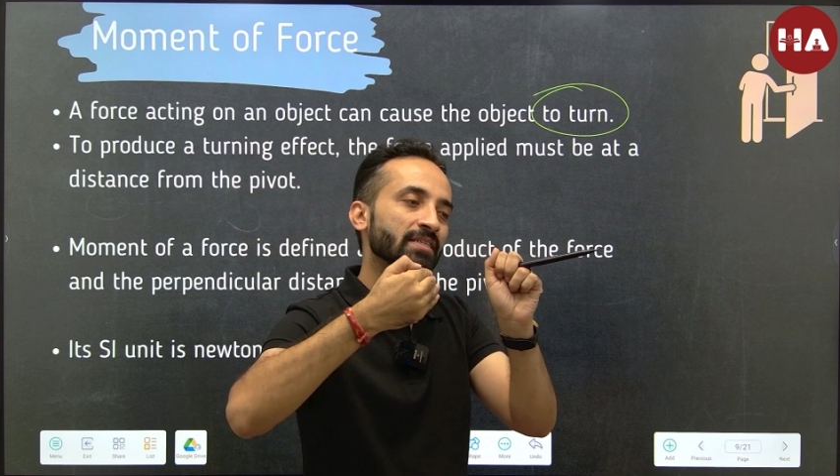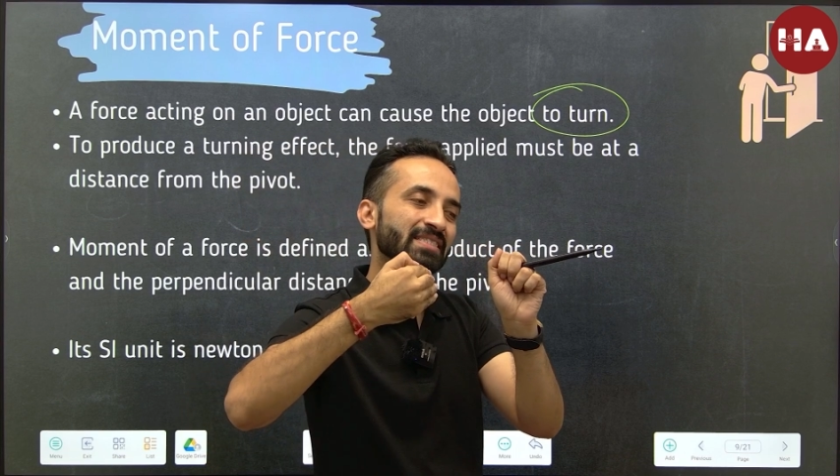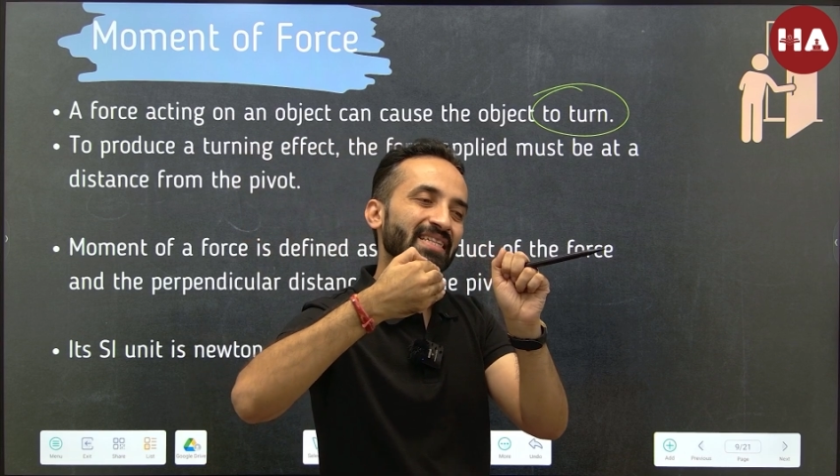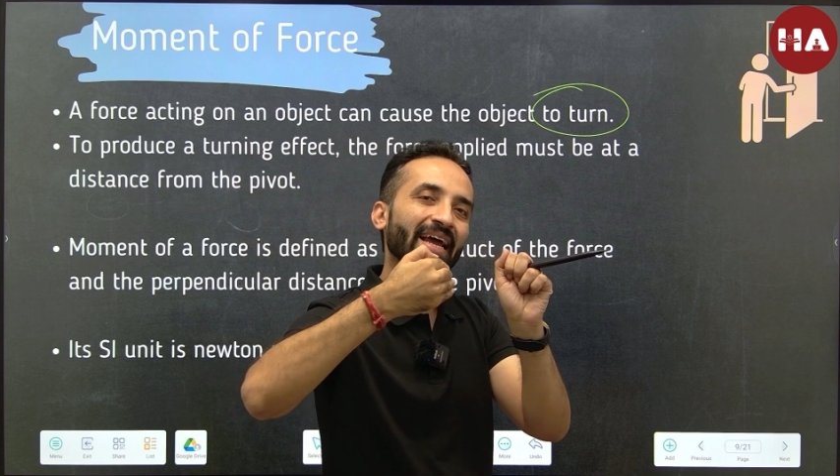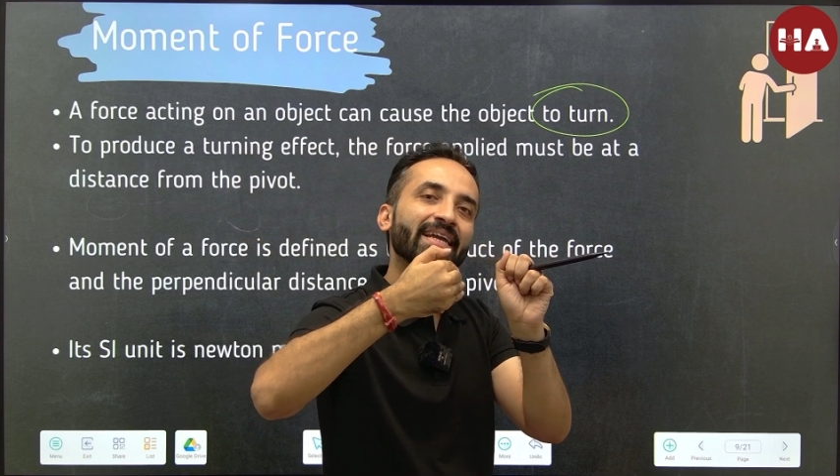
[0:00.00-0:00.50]

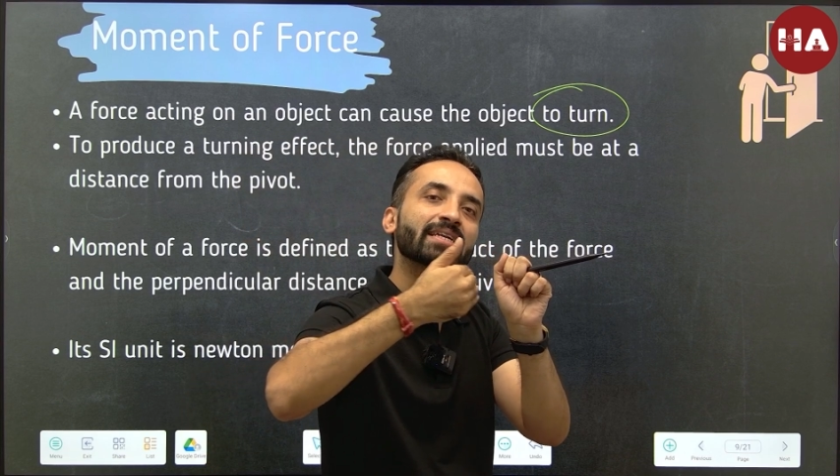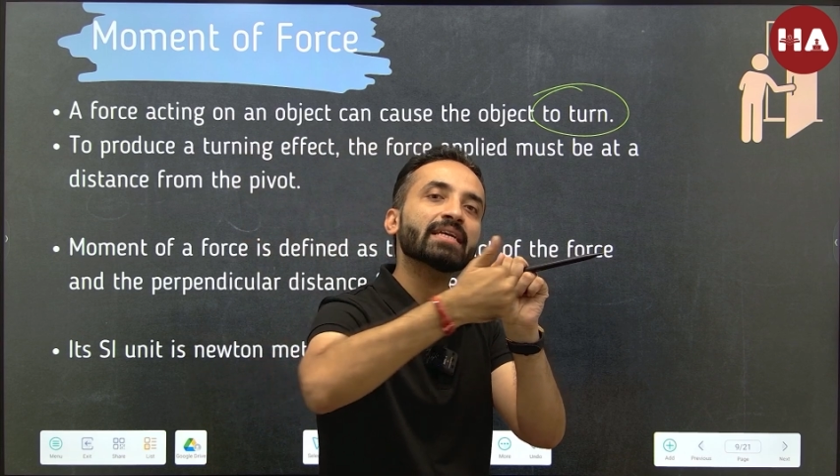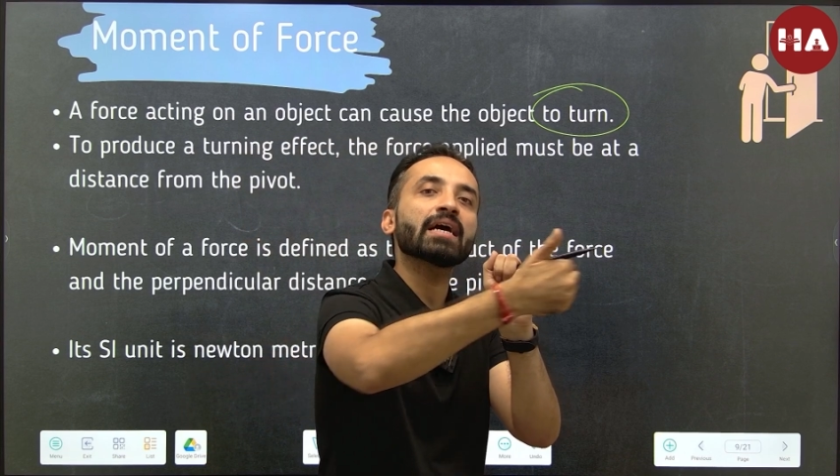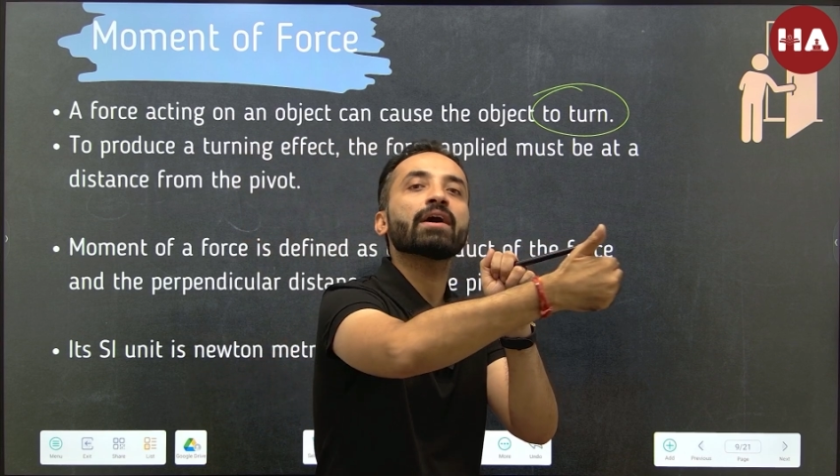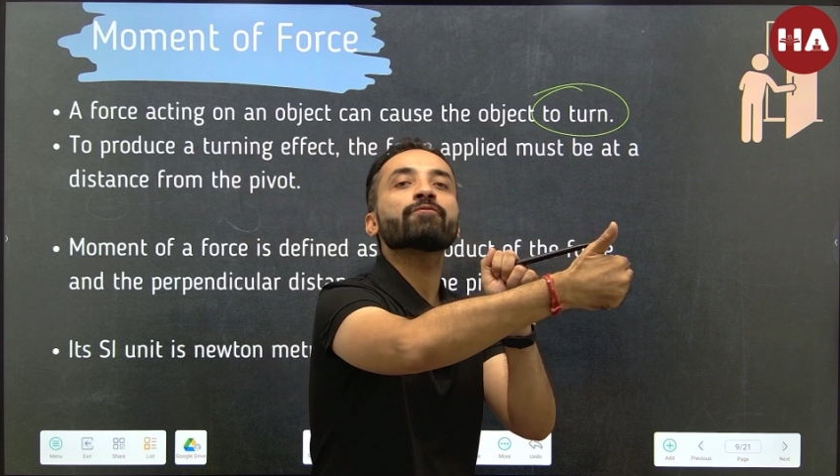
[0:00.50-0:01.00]
slightly
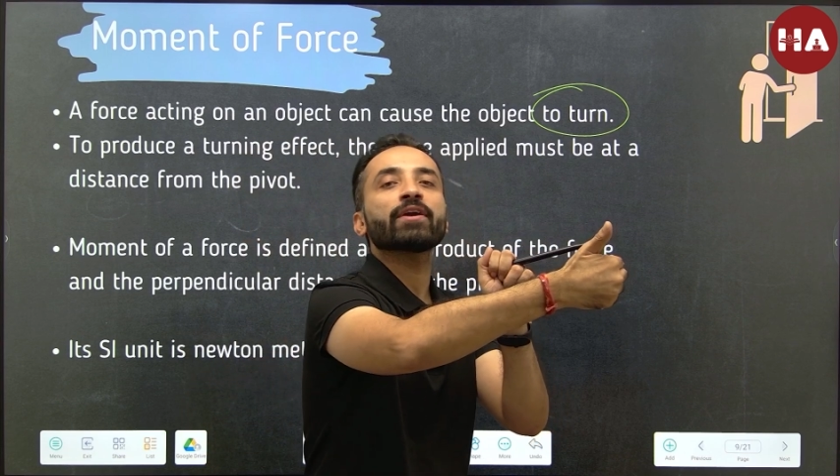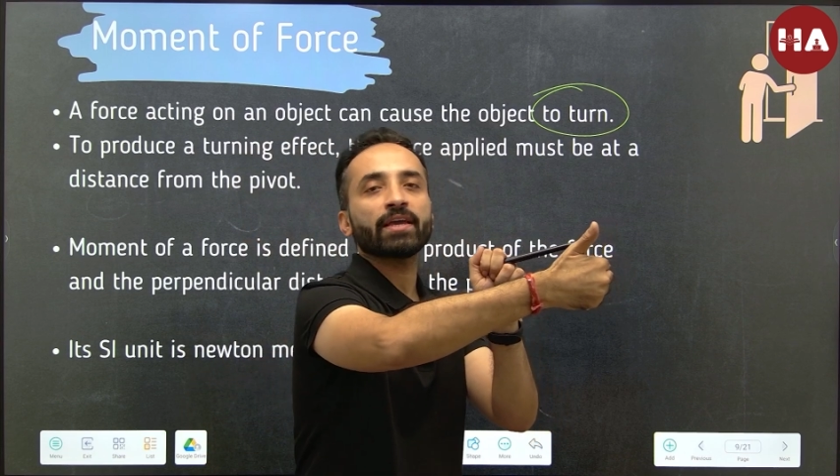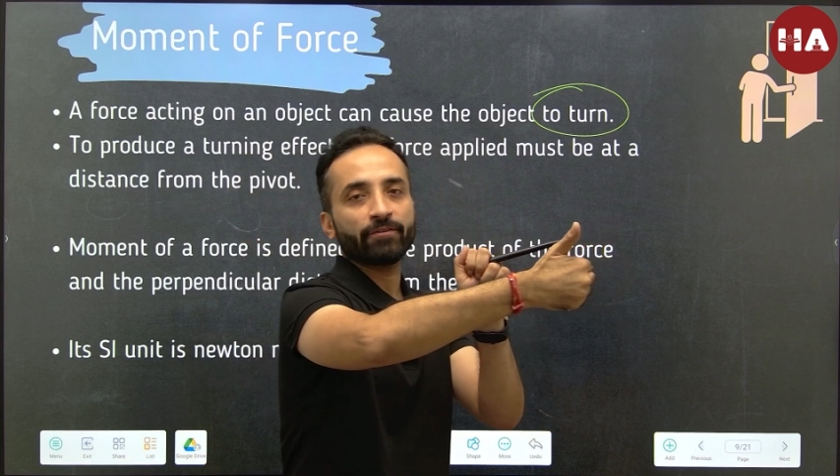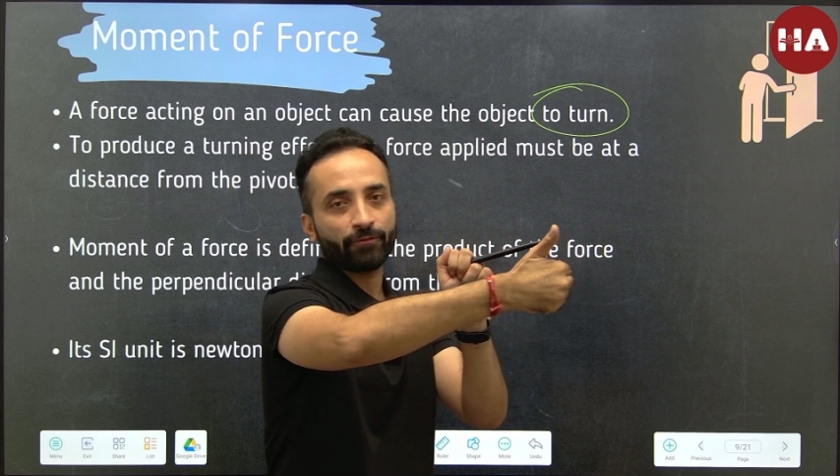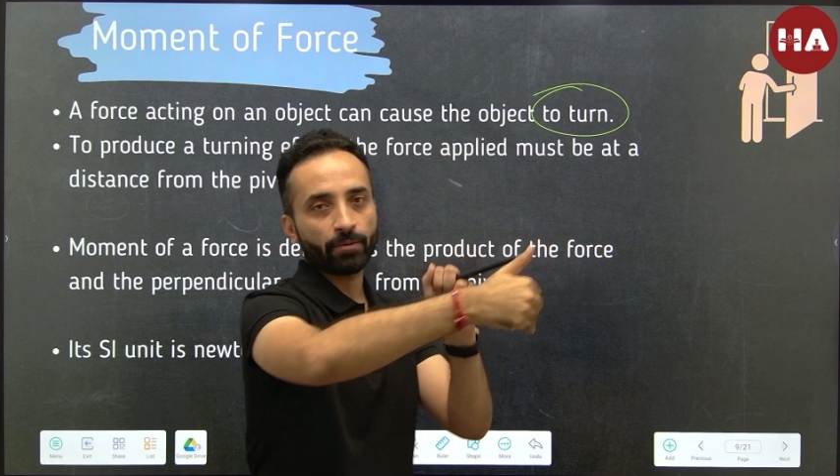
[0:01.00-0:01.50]
away
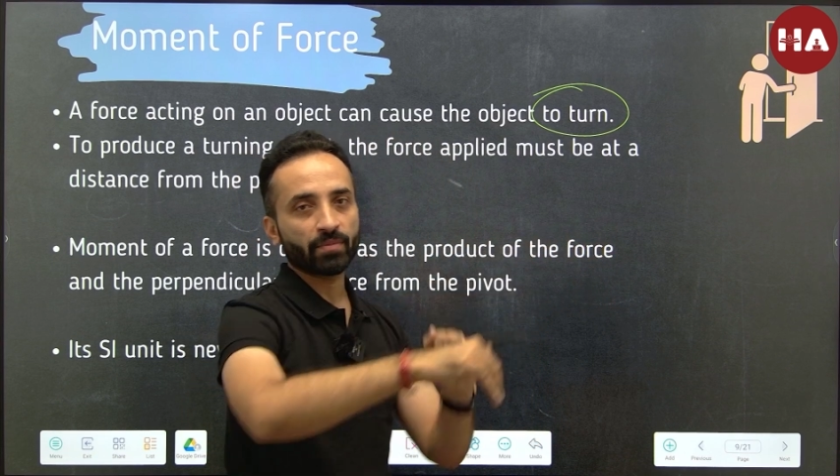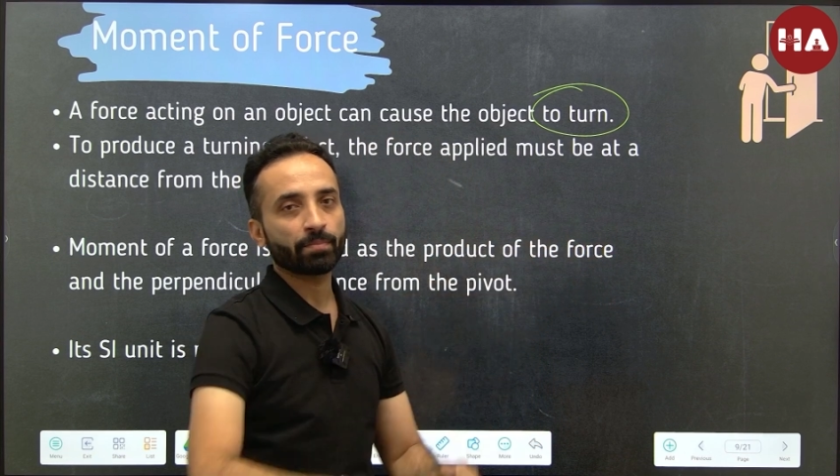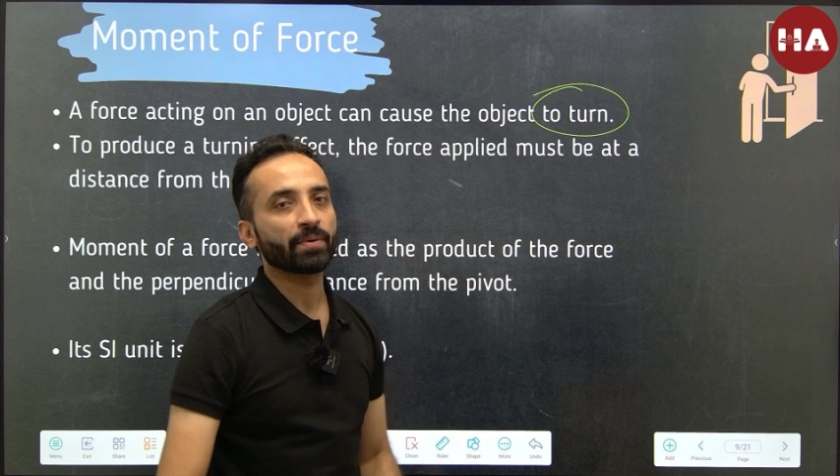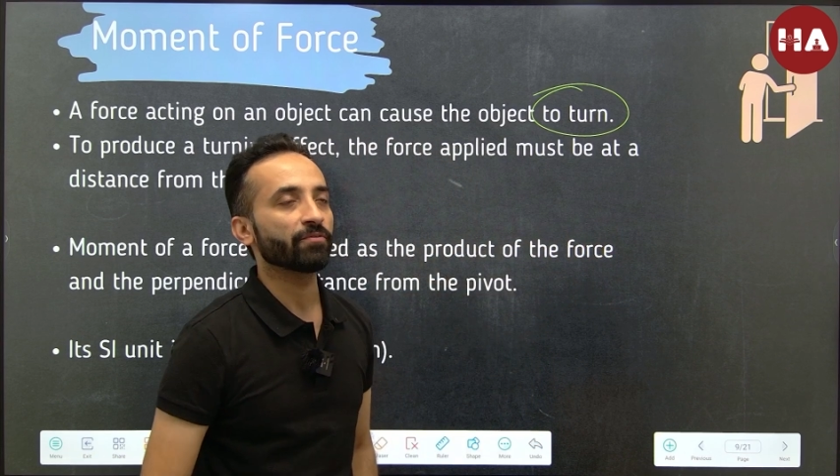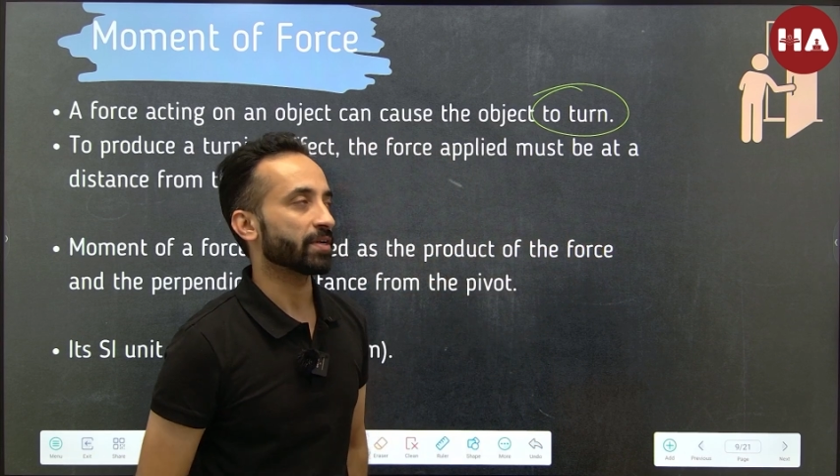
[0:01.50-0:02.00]
from the
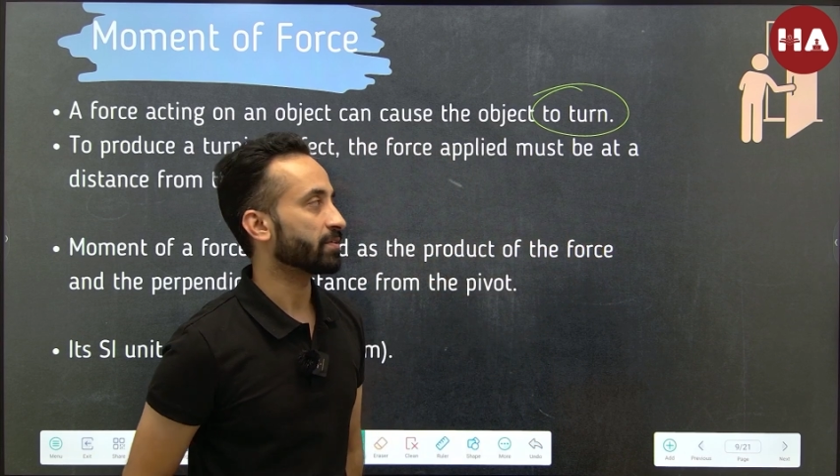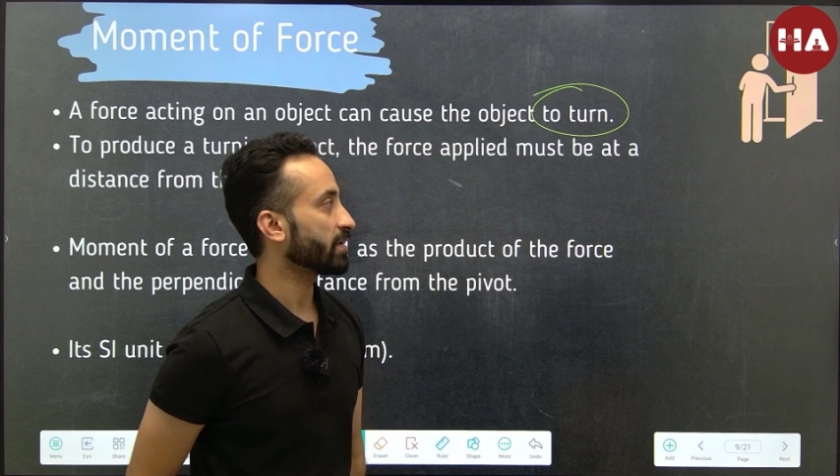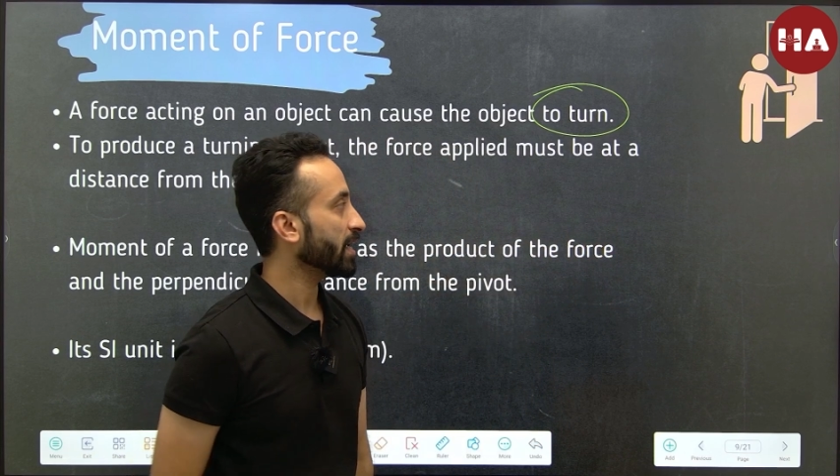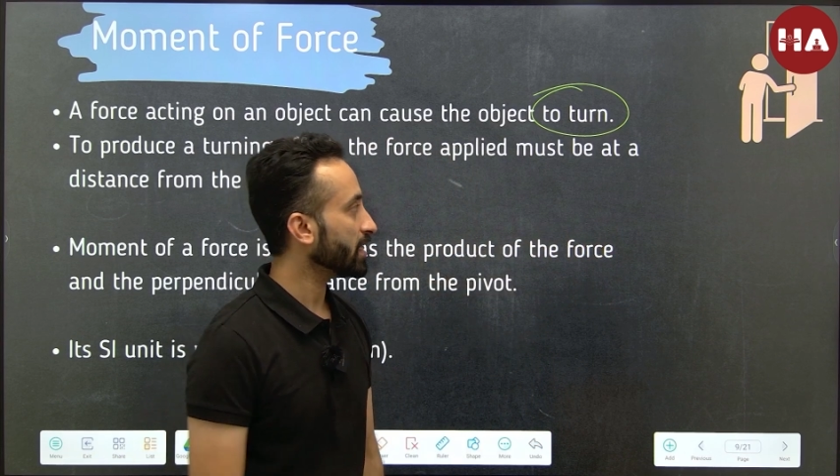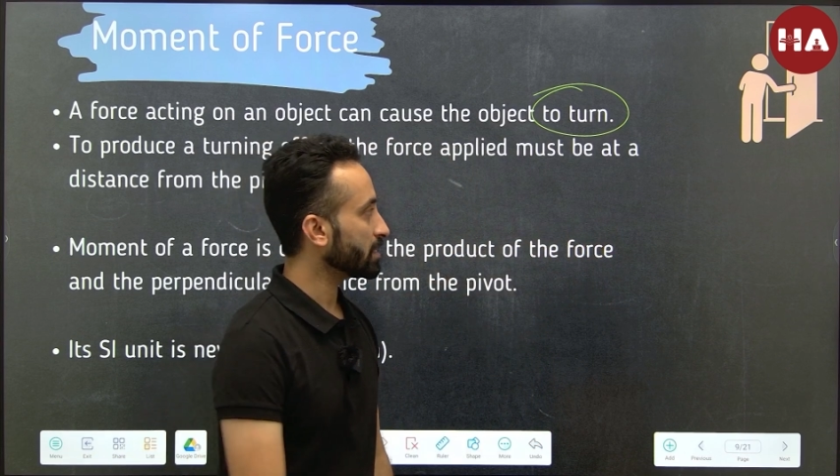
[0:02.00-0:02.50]
pivot,
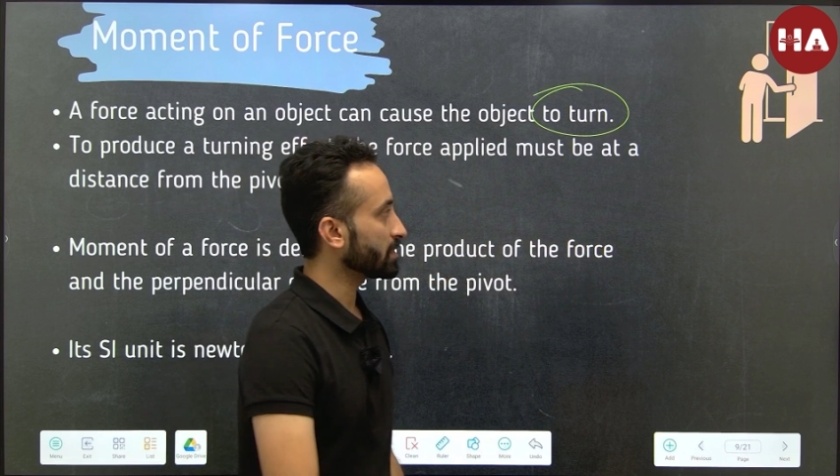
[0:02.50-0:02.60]
right?